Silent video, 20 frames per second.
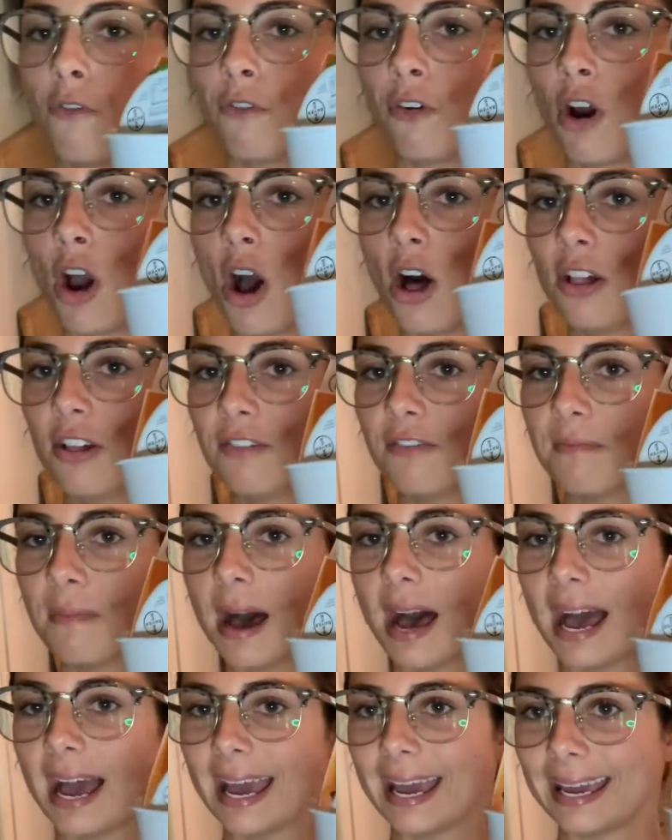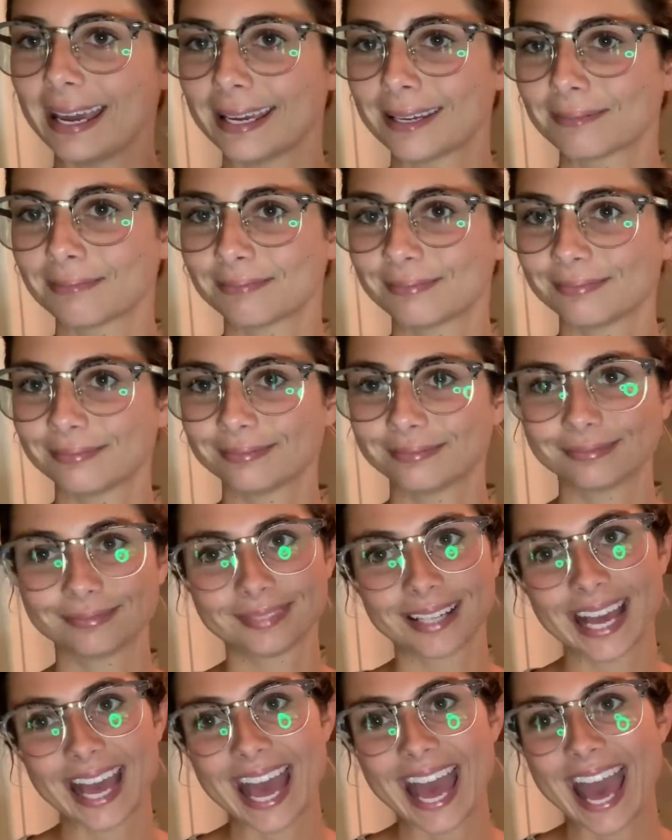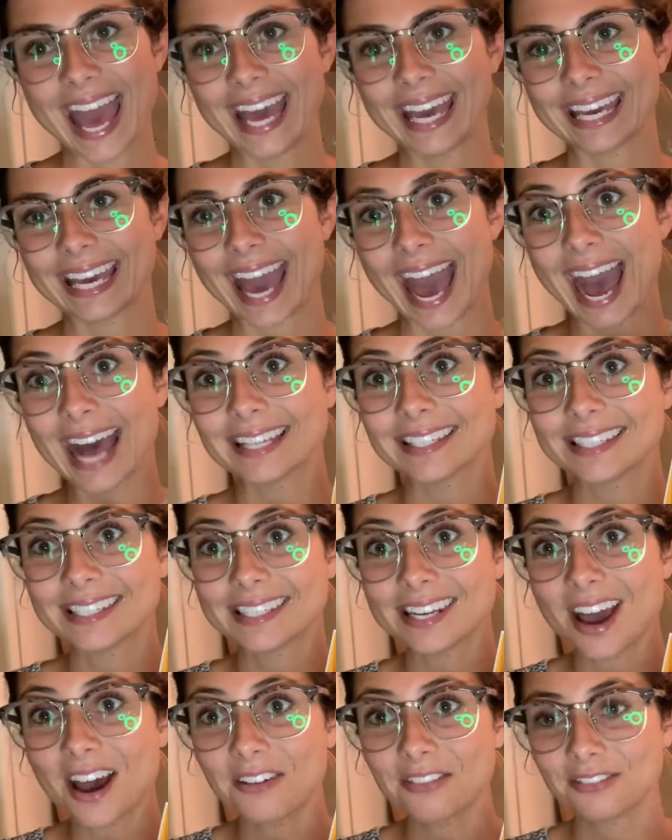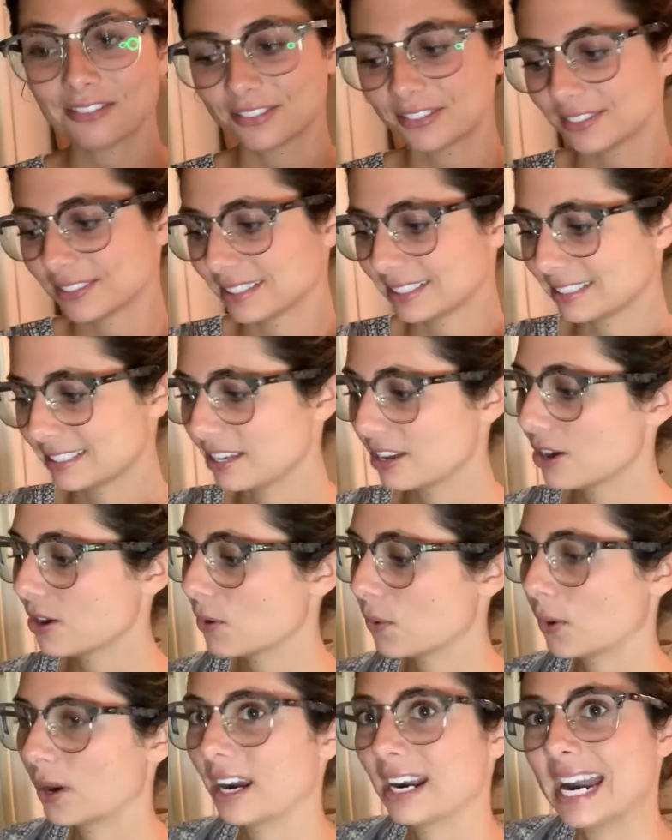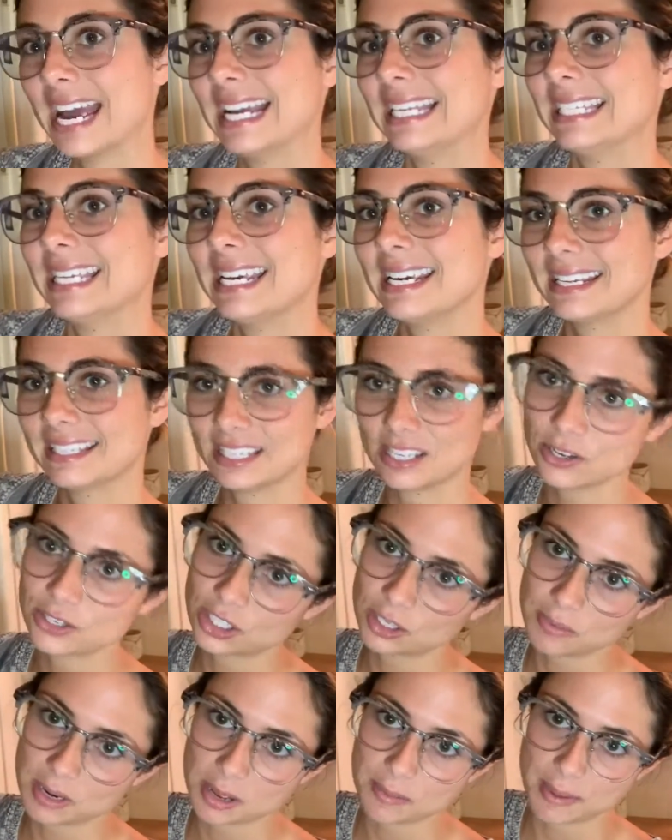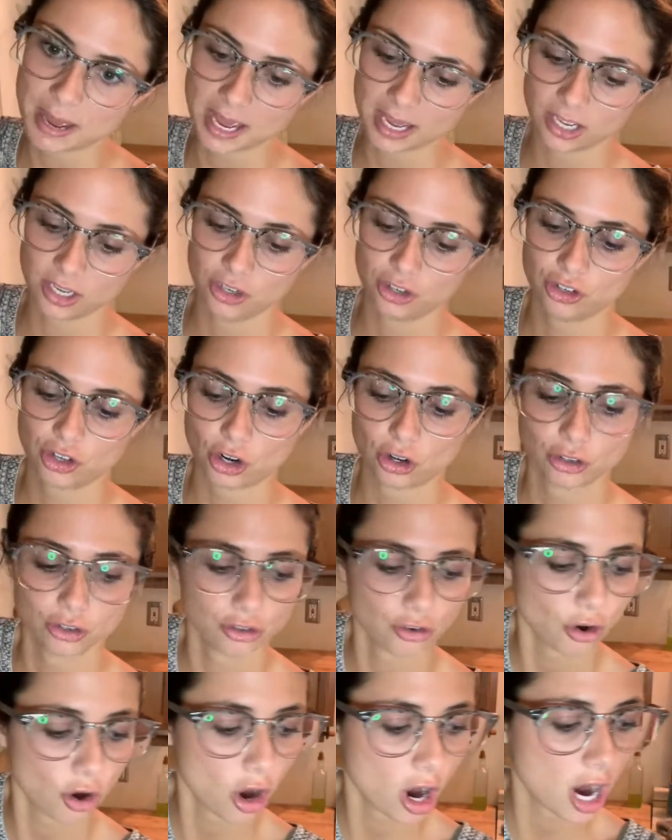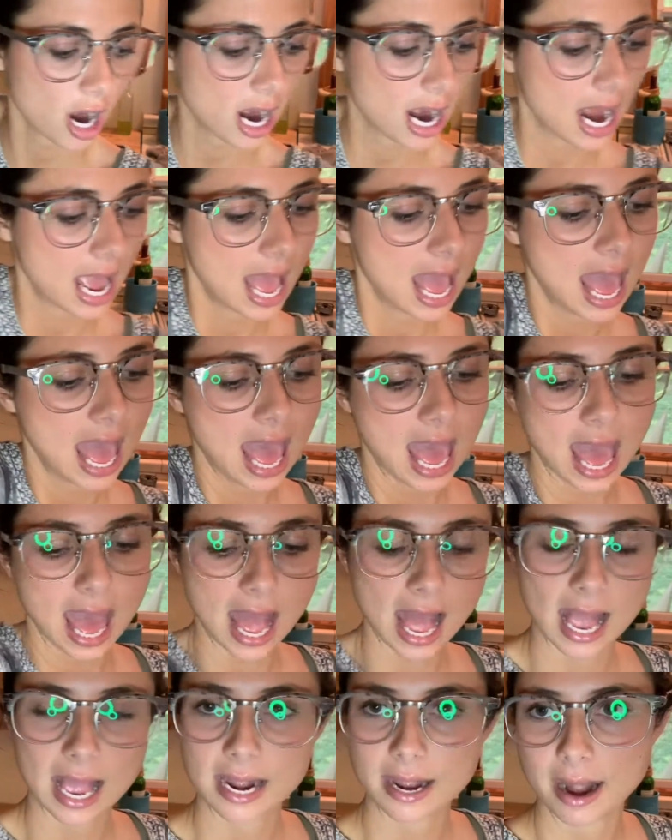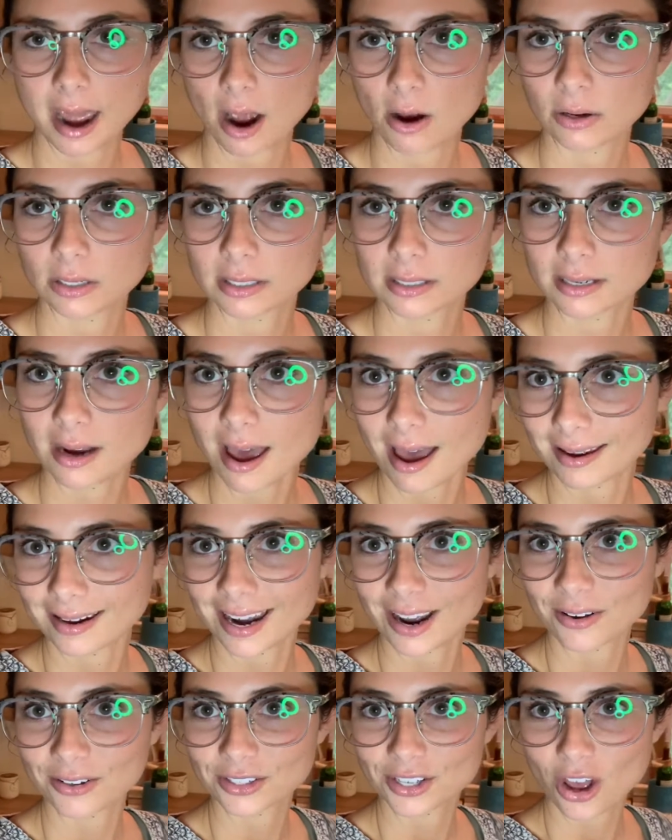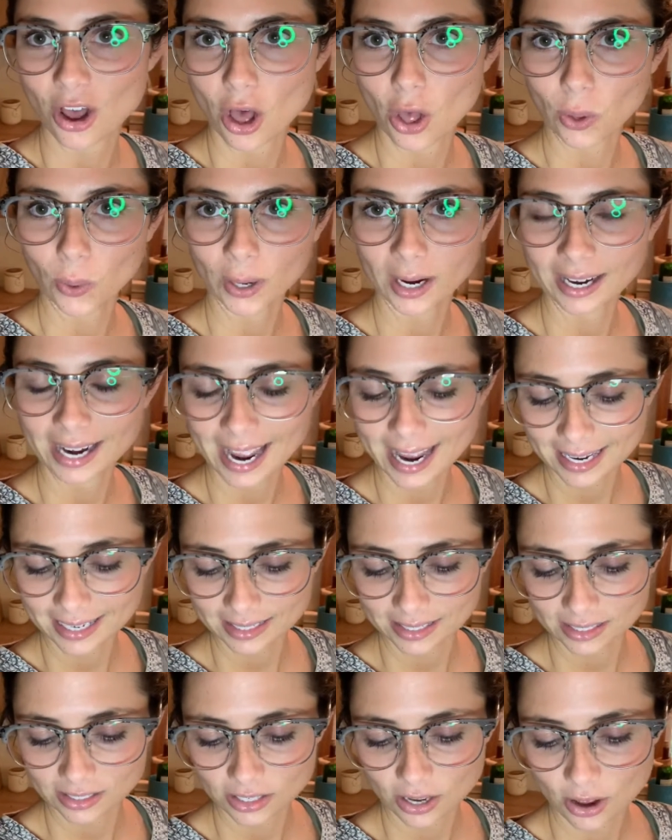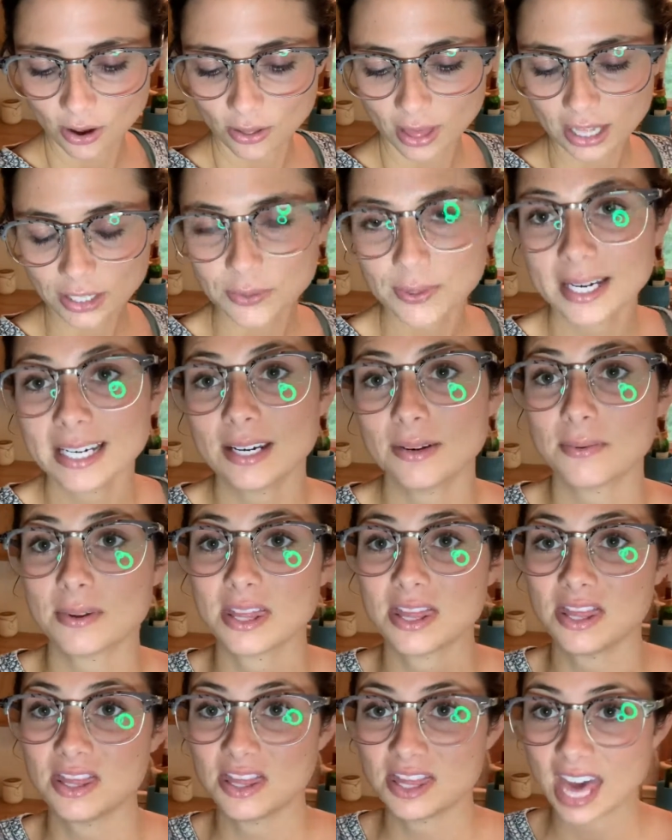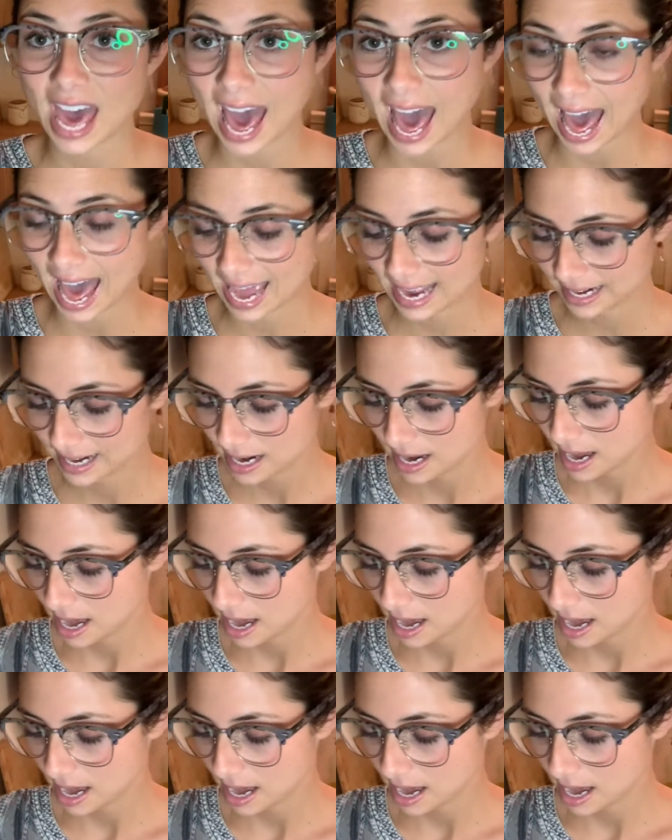for all of my cat stuff to organize it, because it used to be in my junk drawer and now it's not. Now it's all organized. So that's what I did with that.